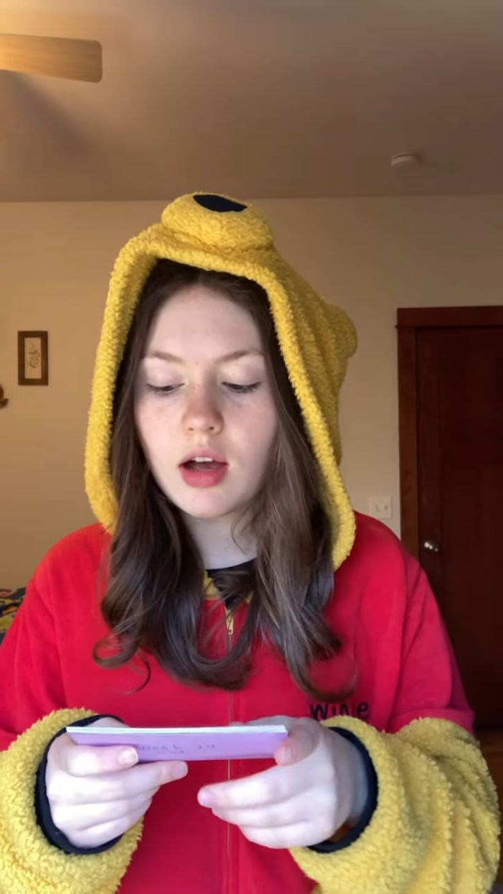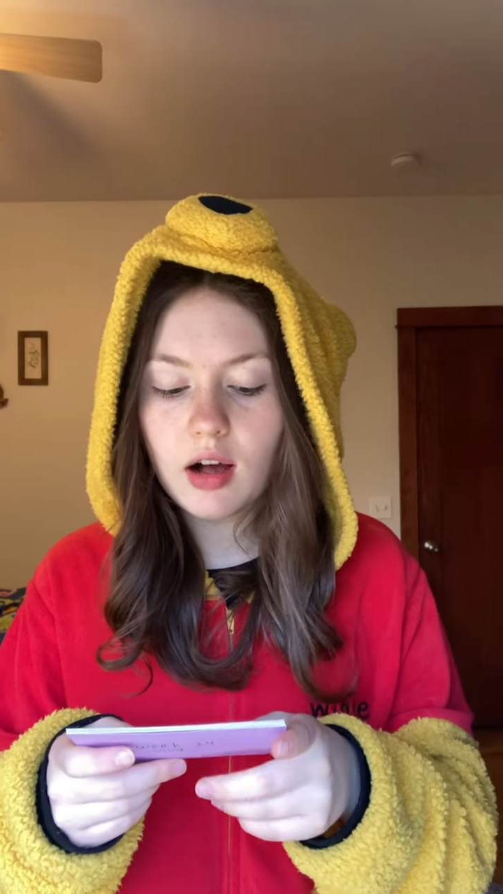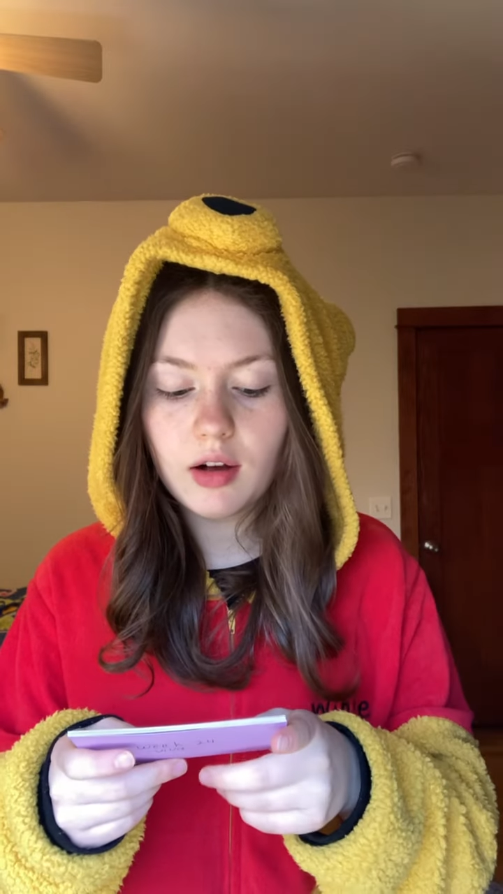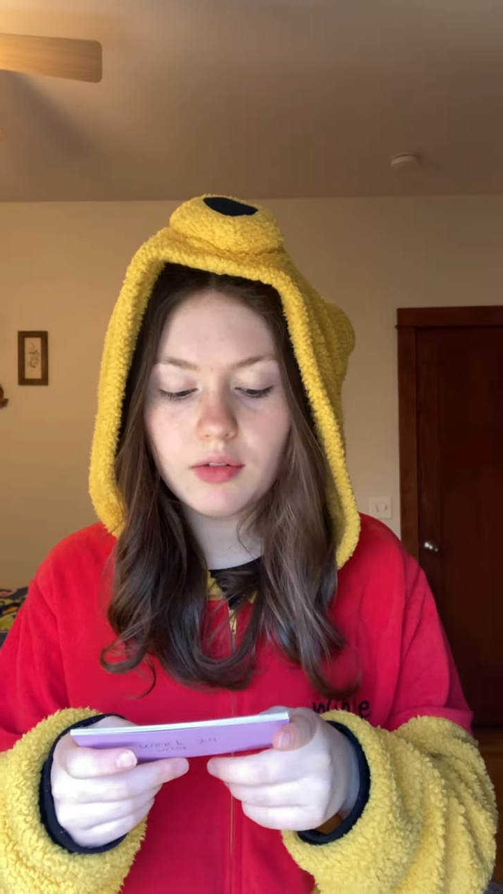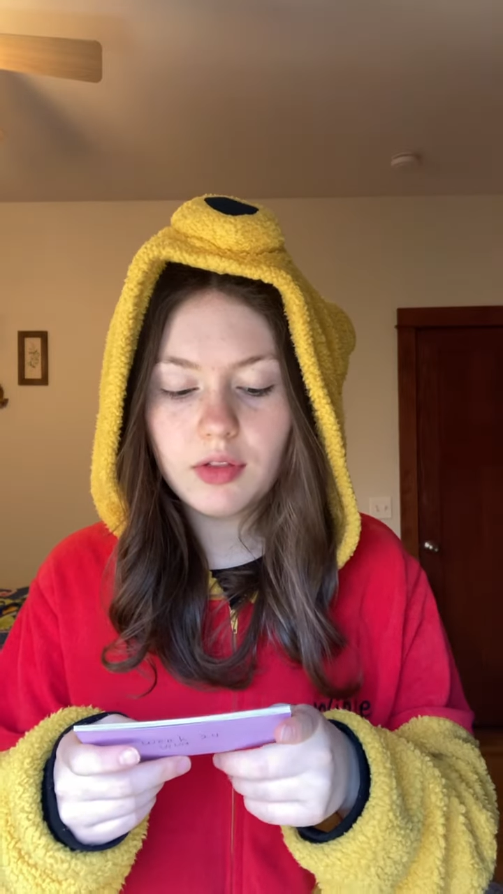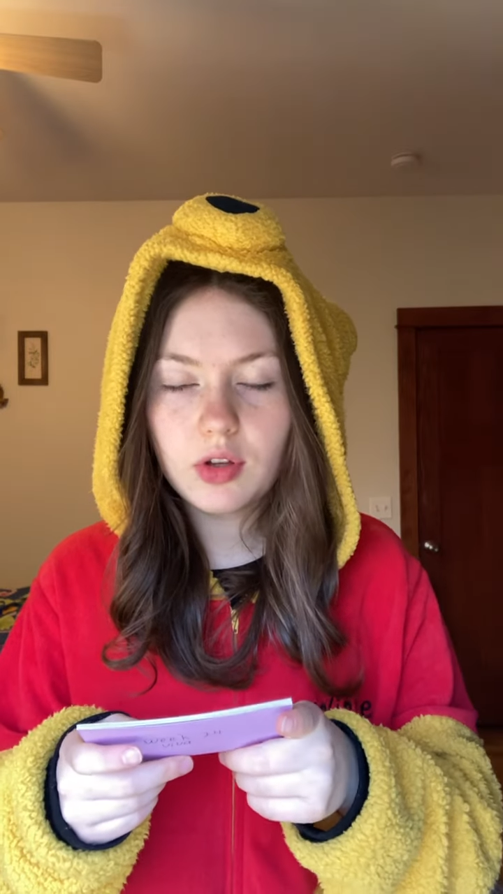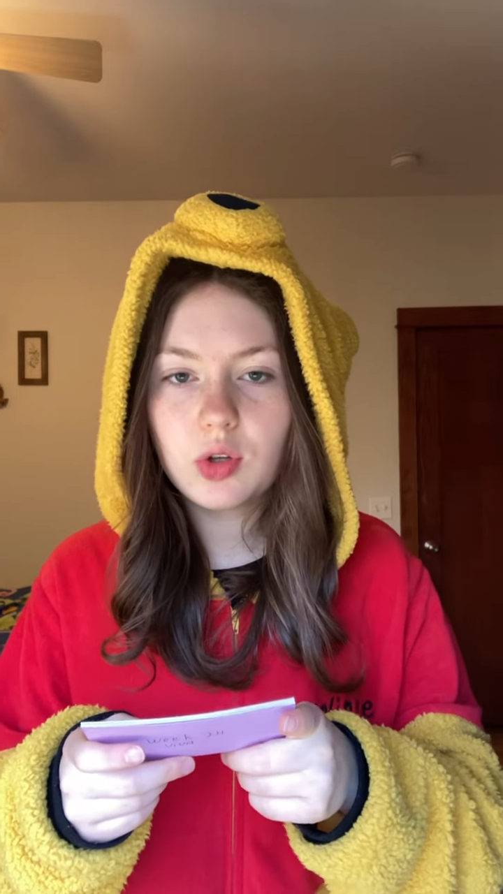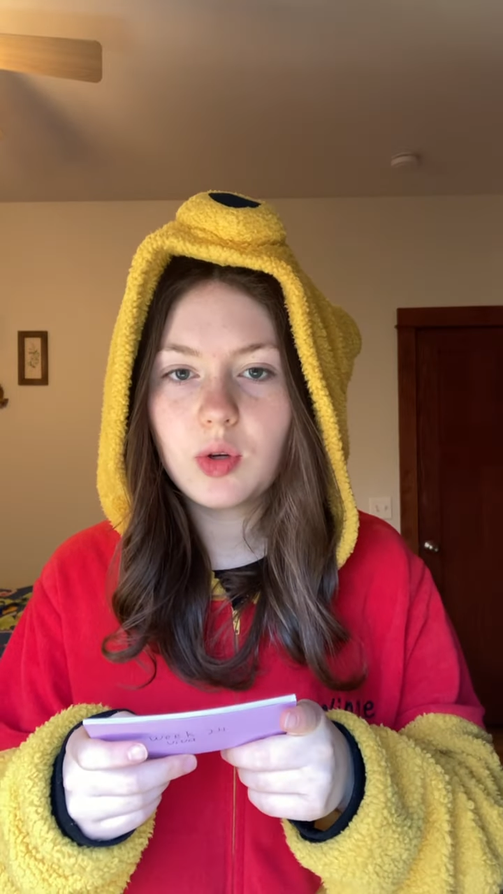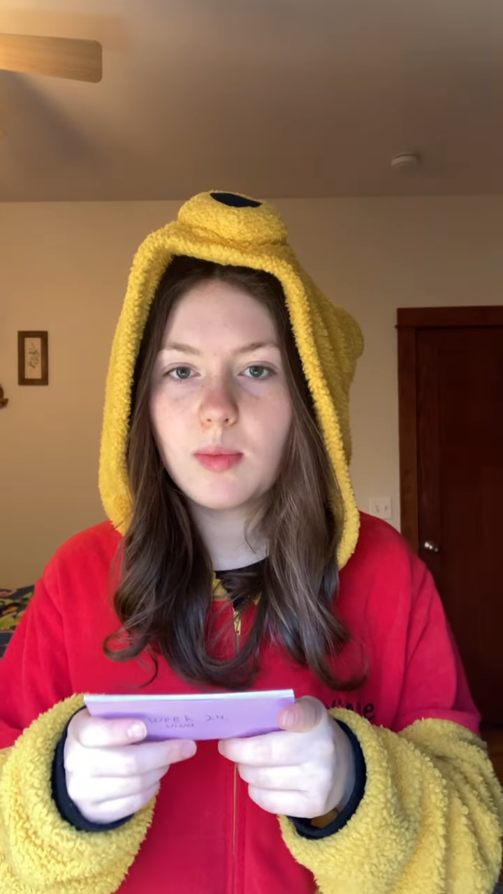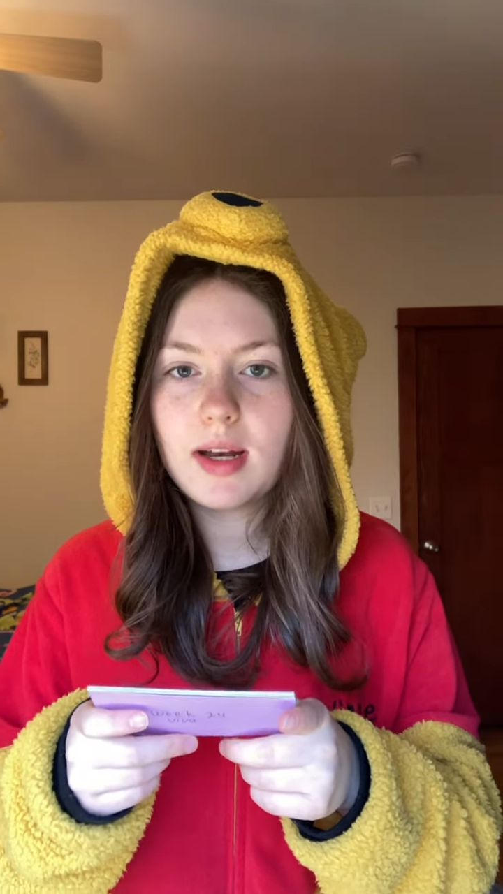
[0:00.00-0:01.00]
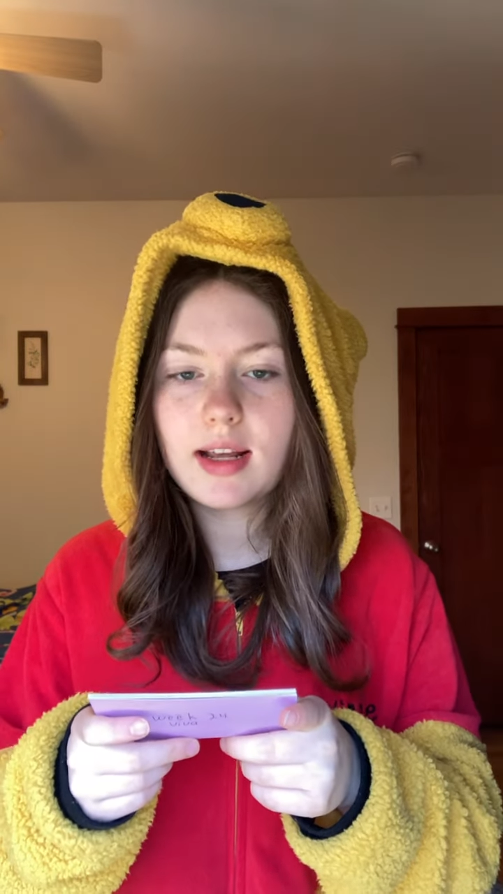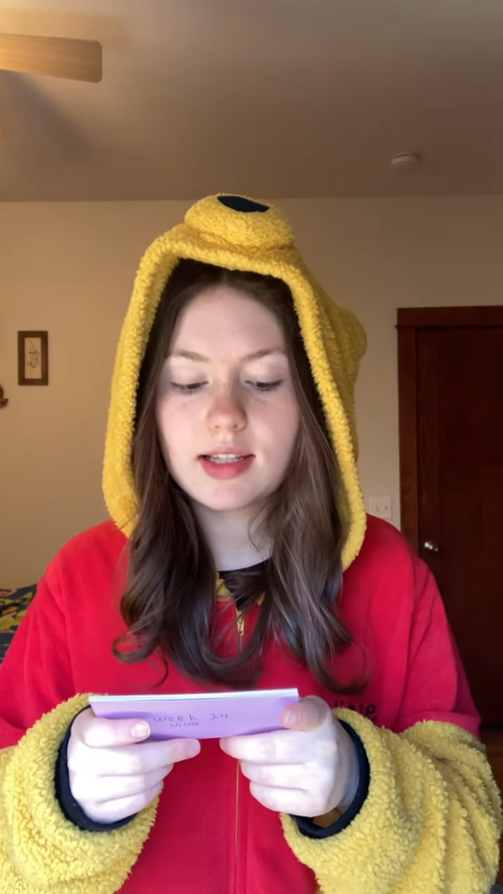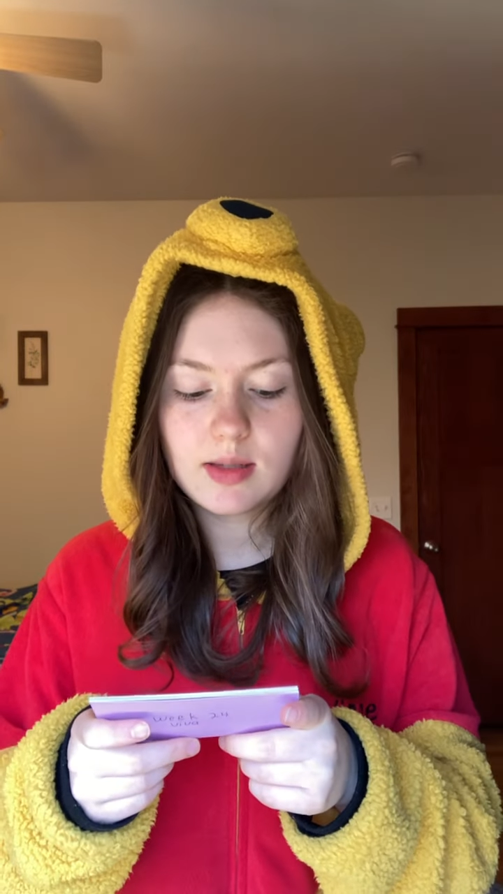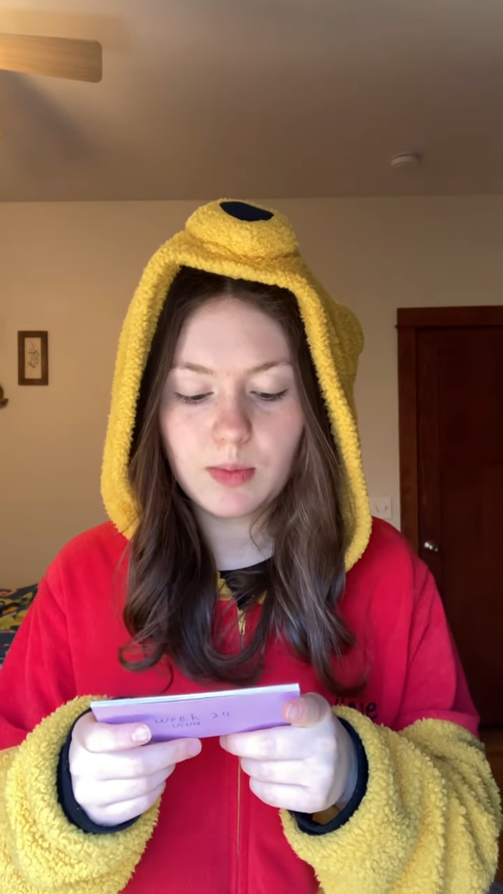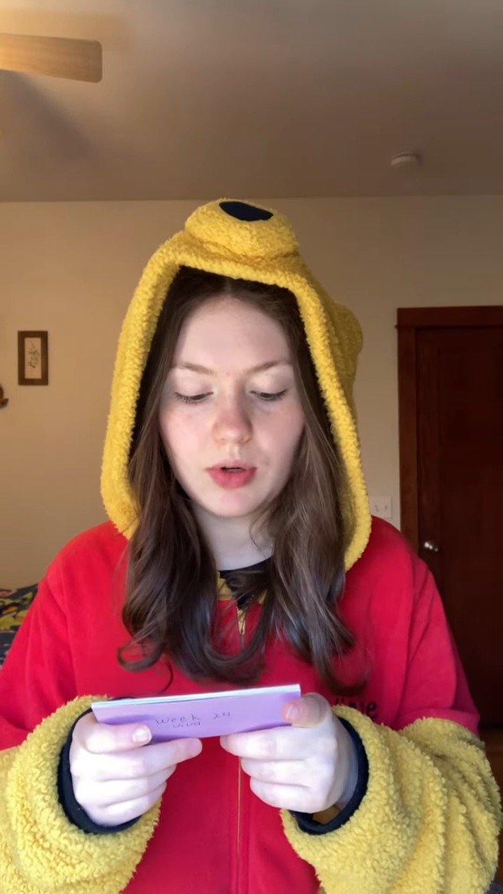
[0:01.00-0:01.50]
of the human
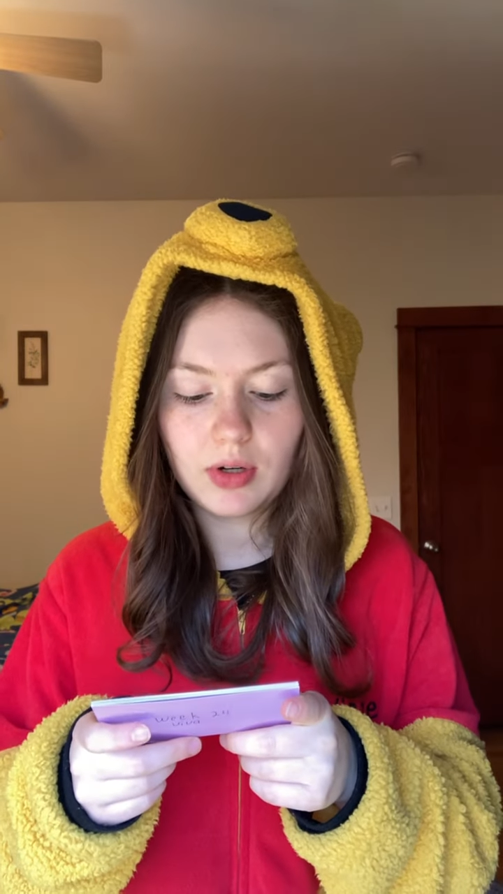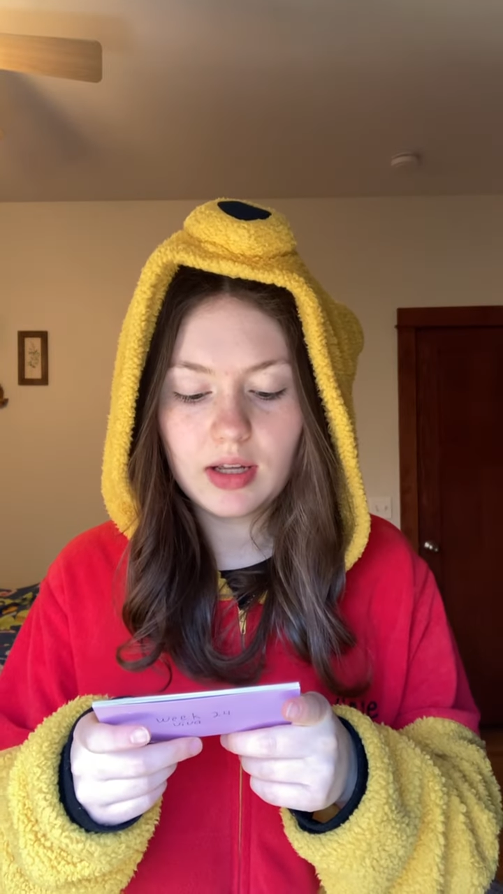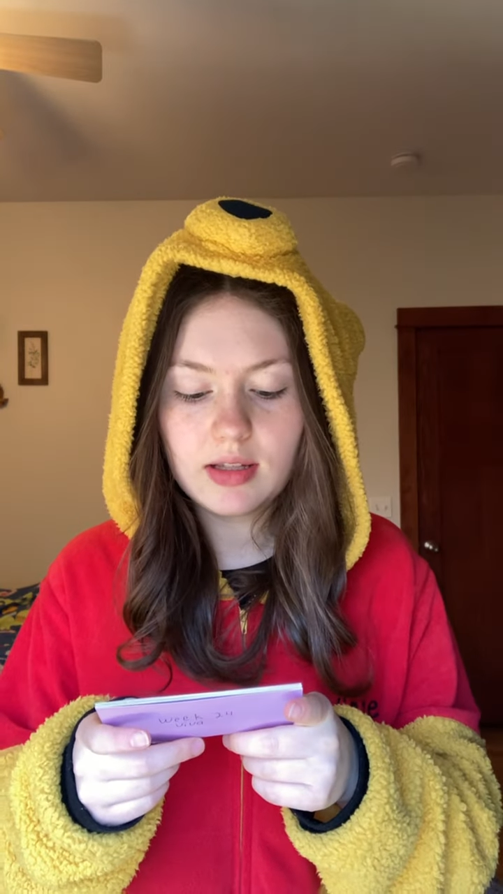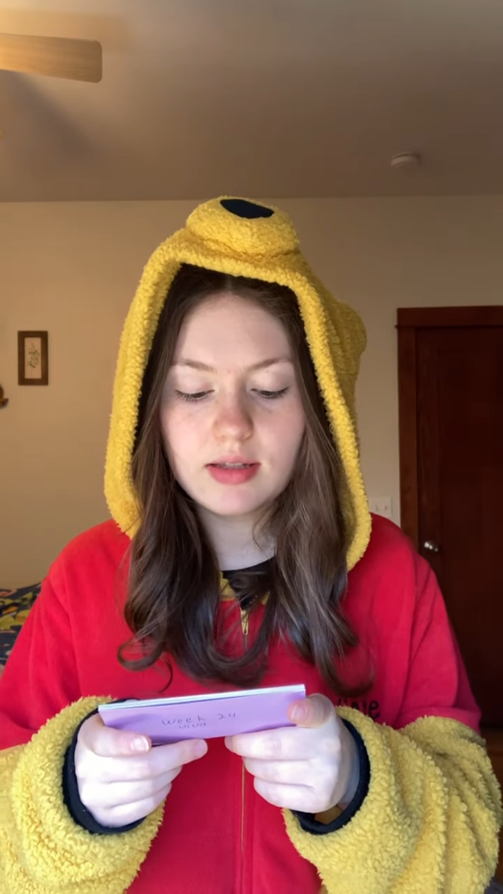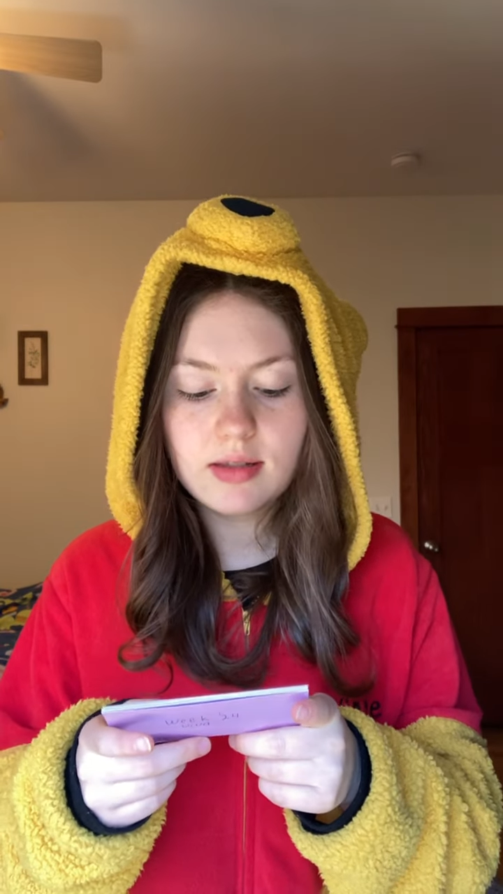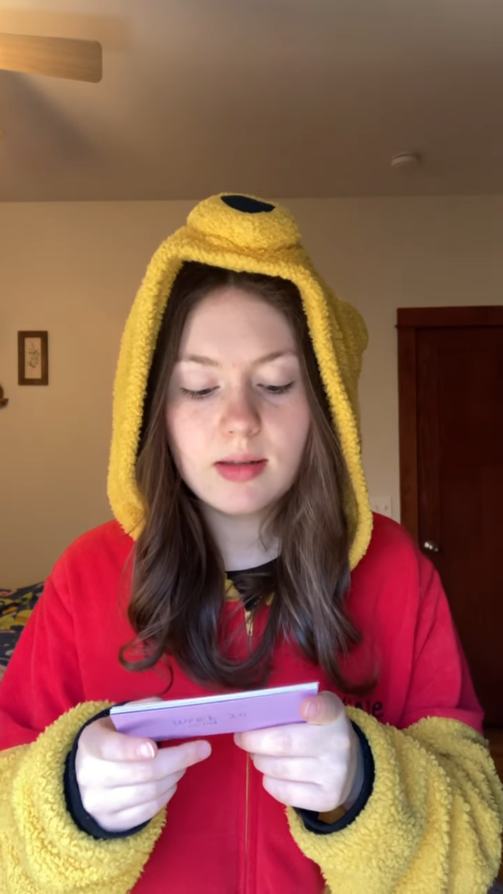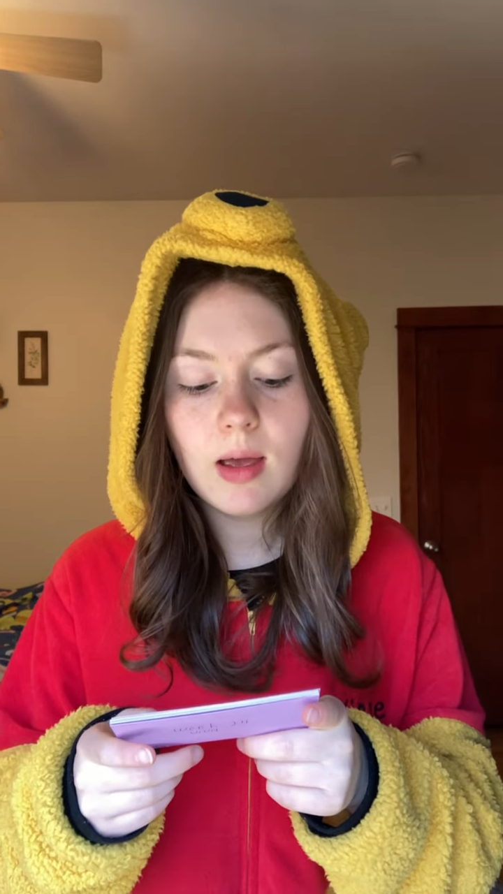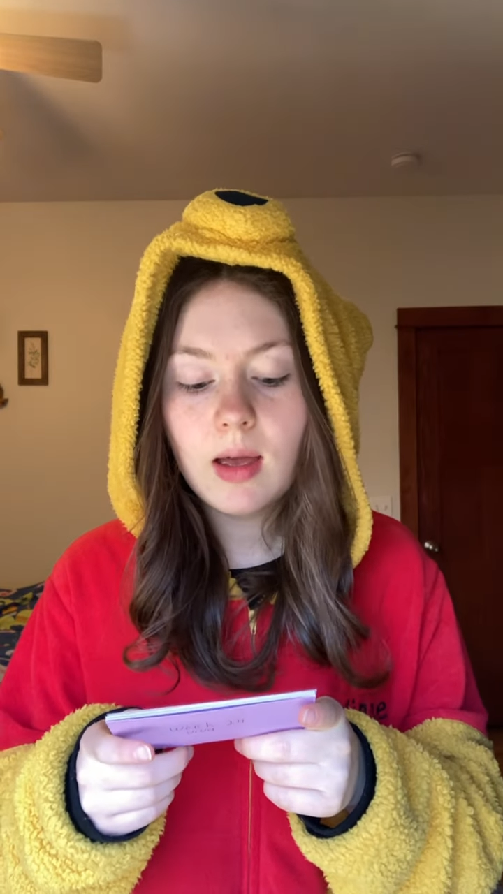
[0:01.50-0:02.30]
experience,